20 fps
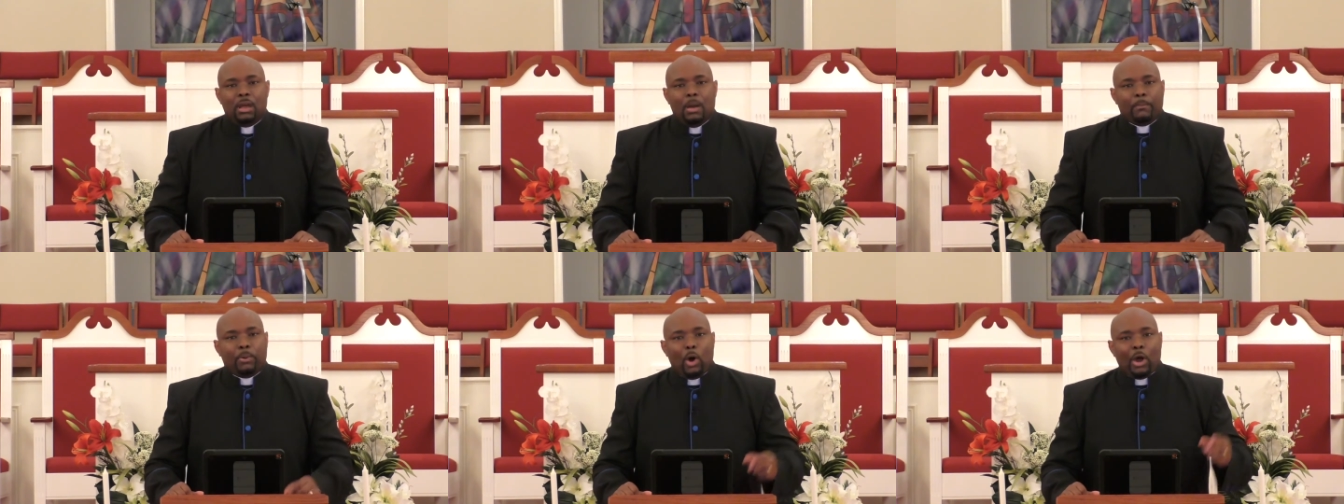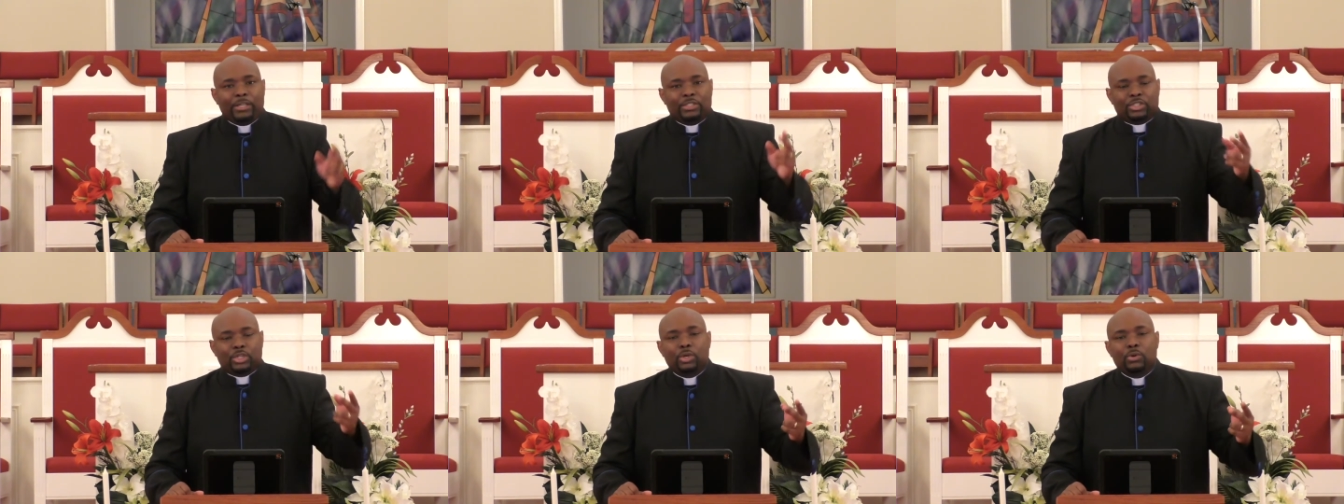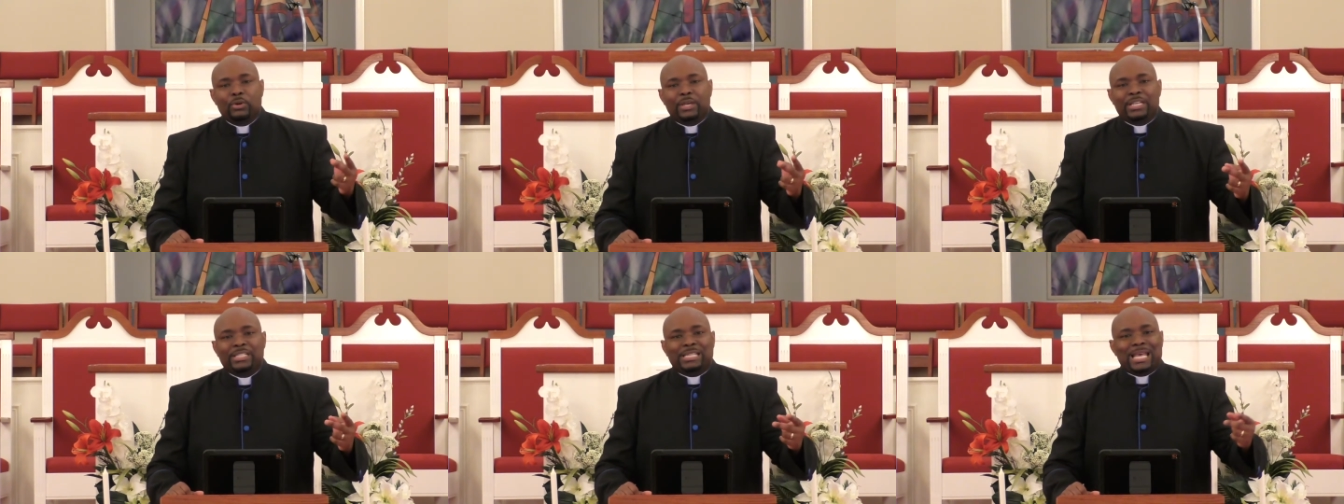Part
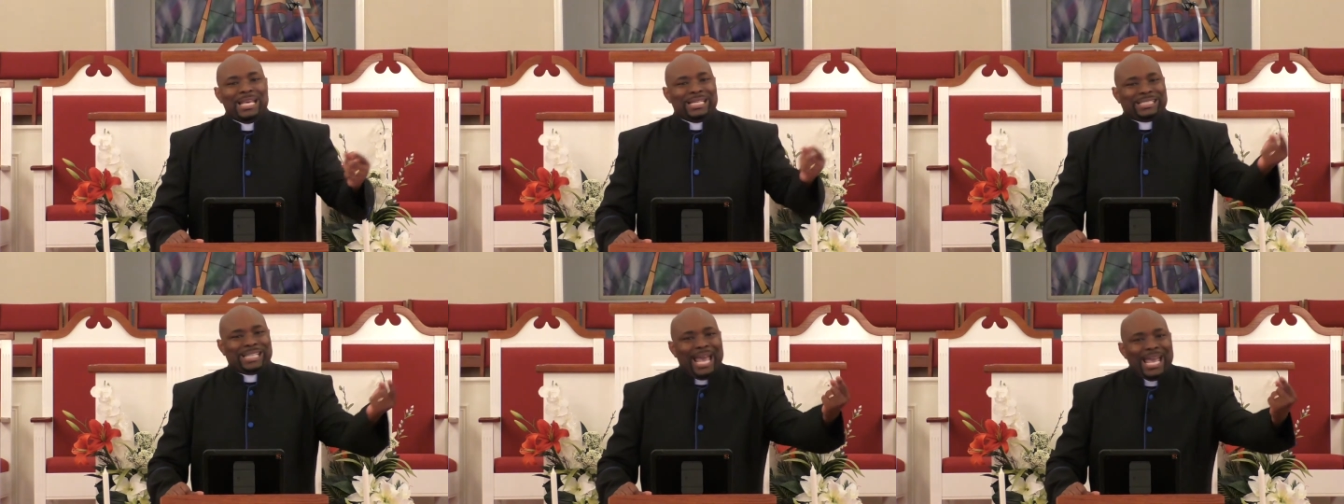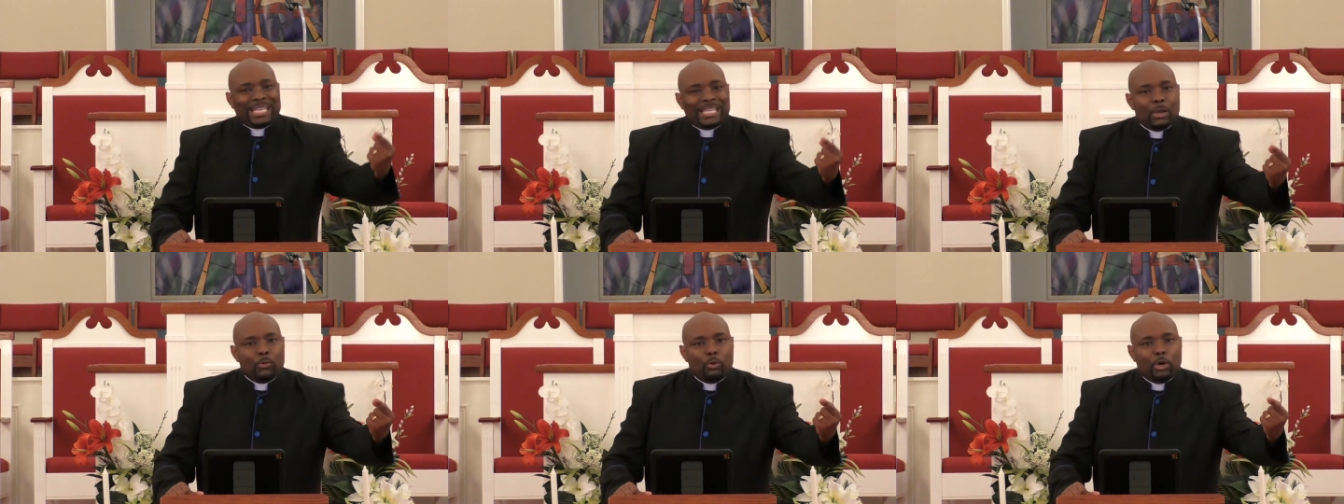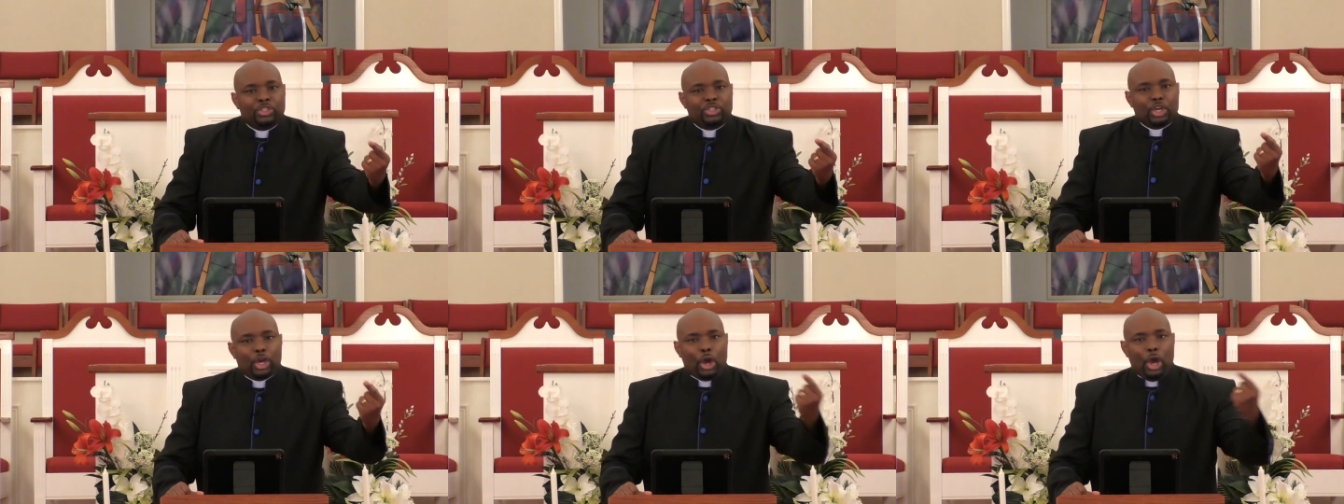two is taking
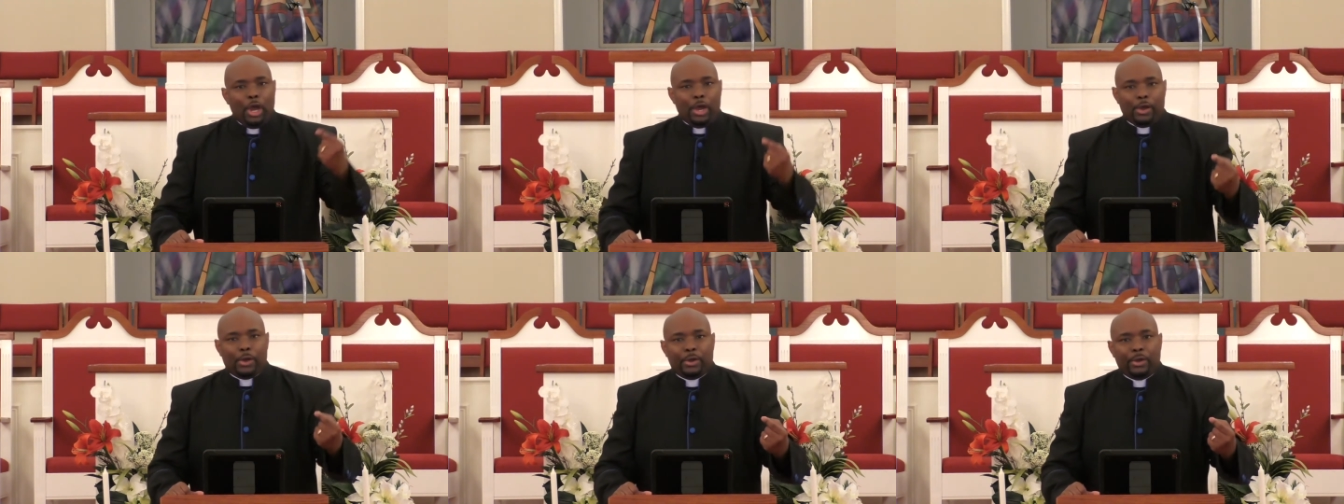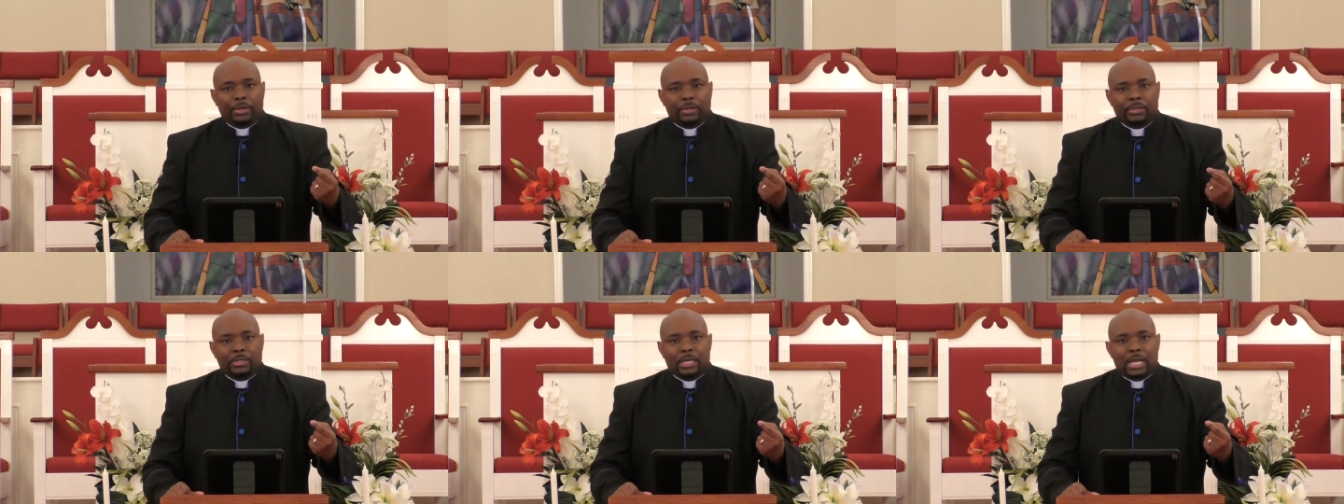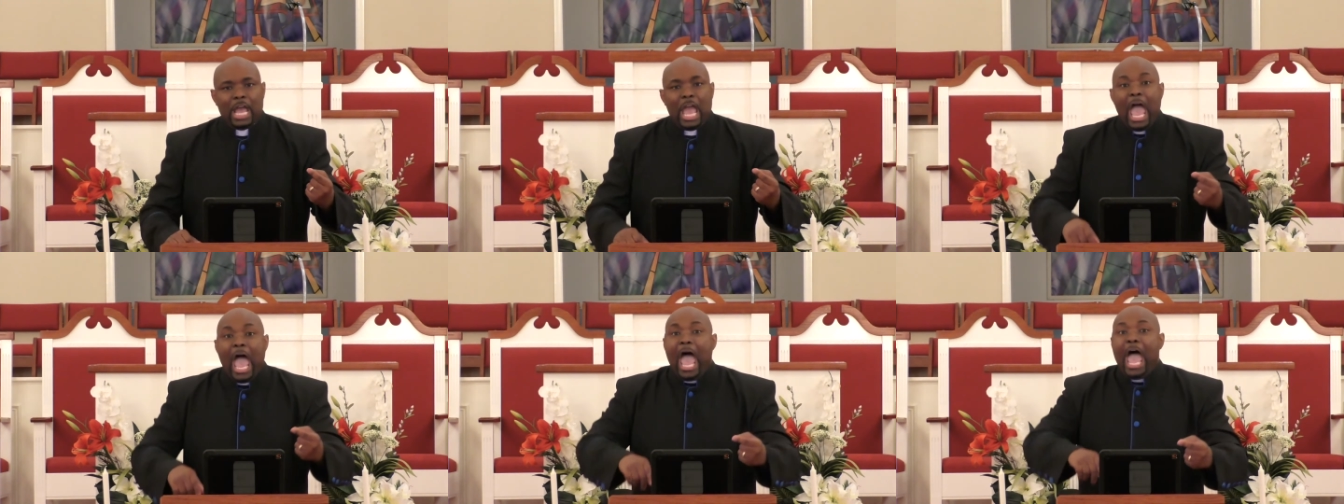what you heard
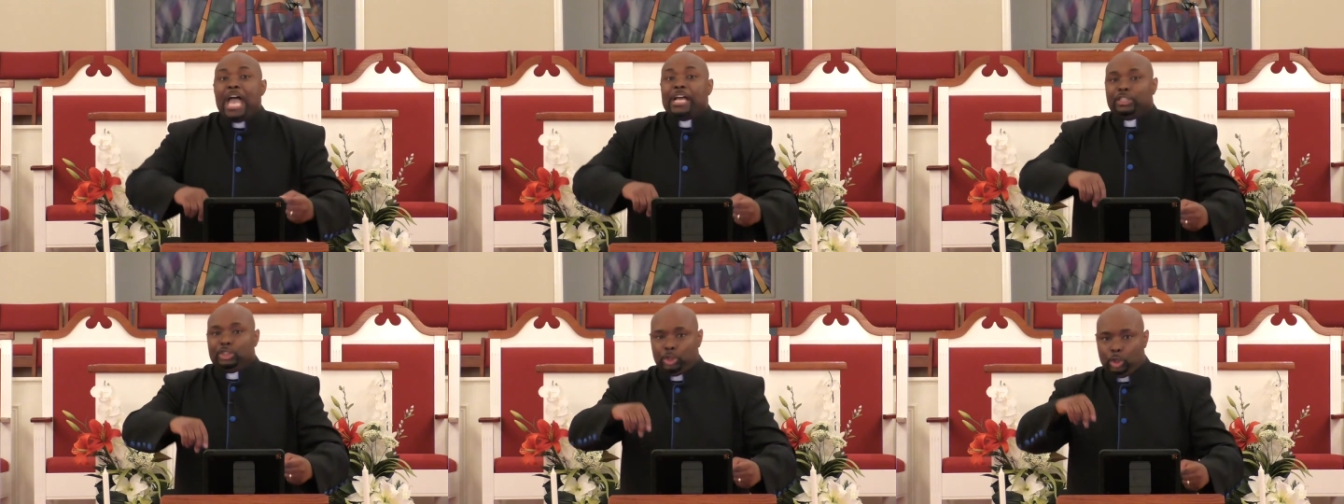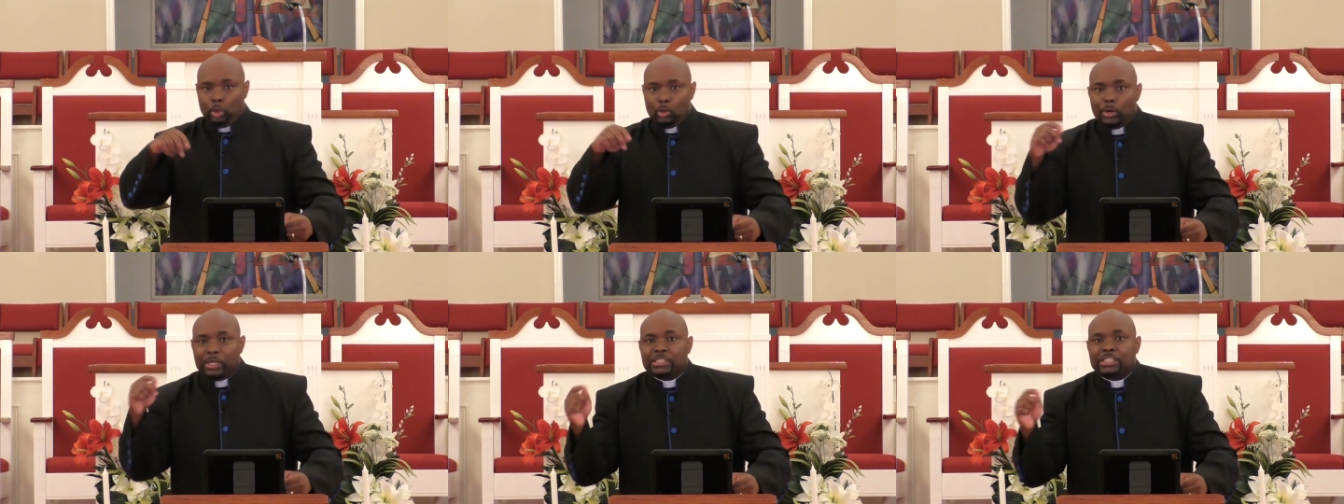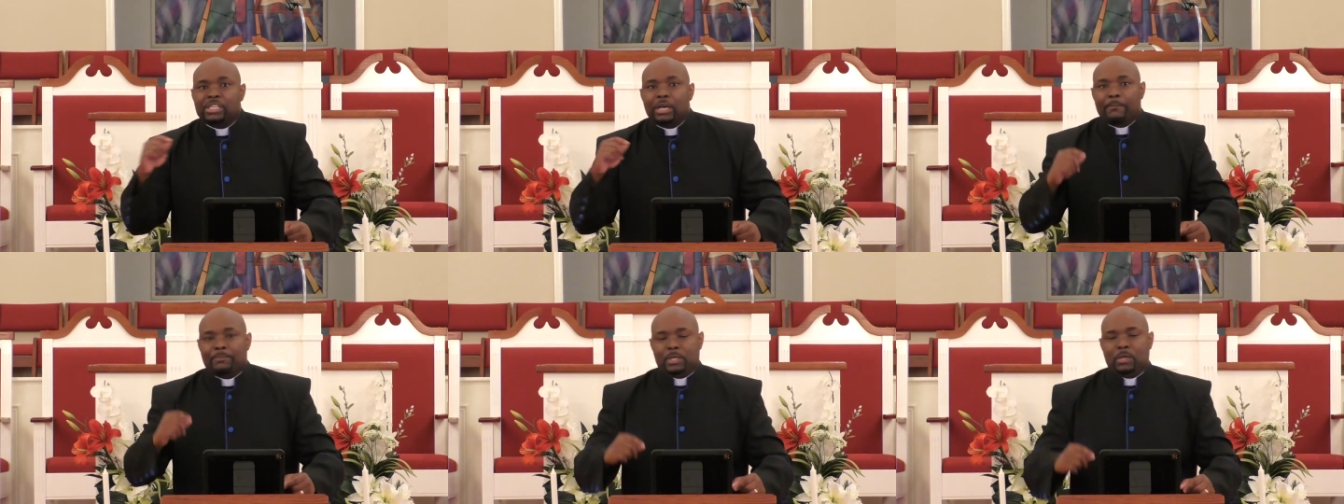and doing
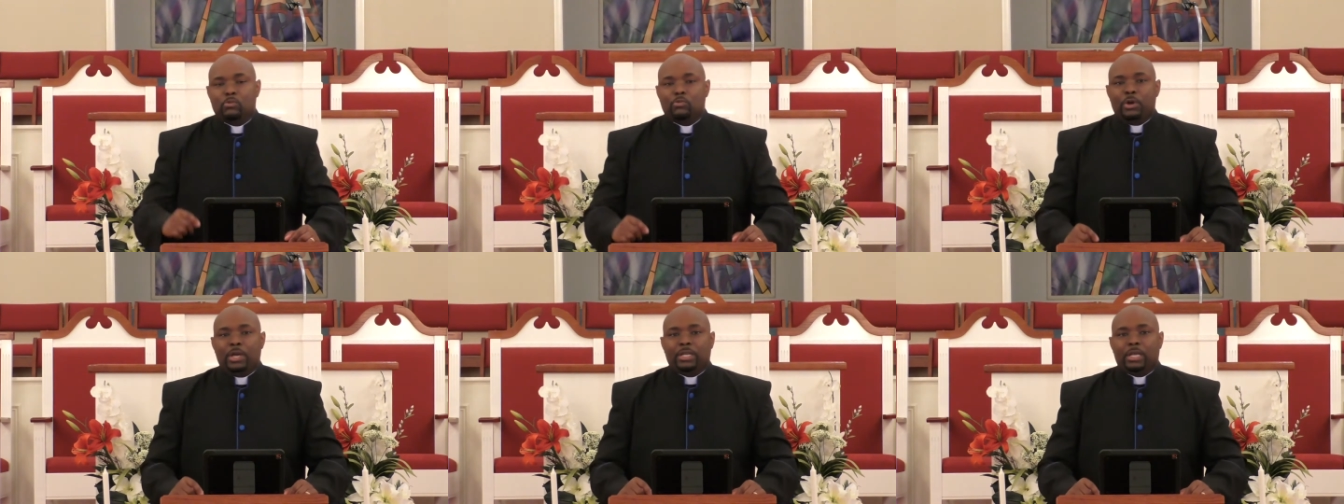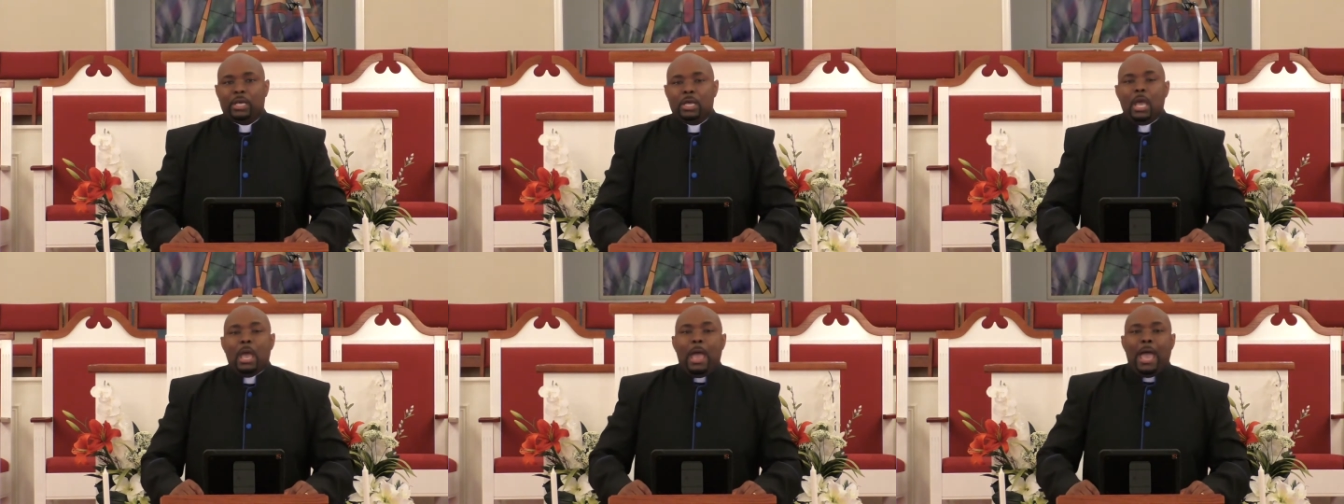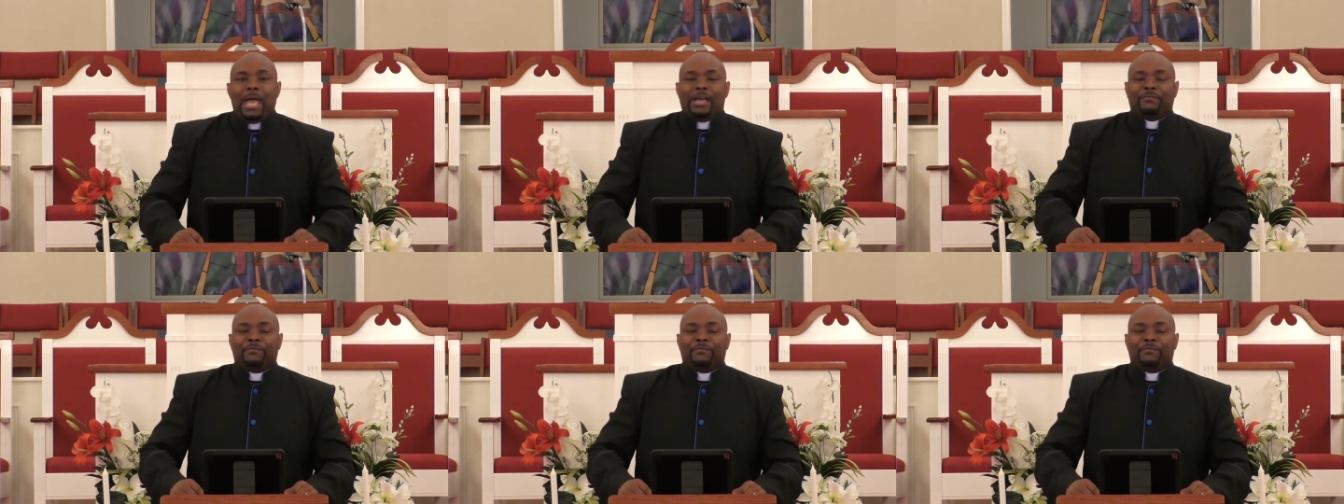something with it.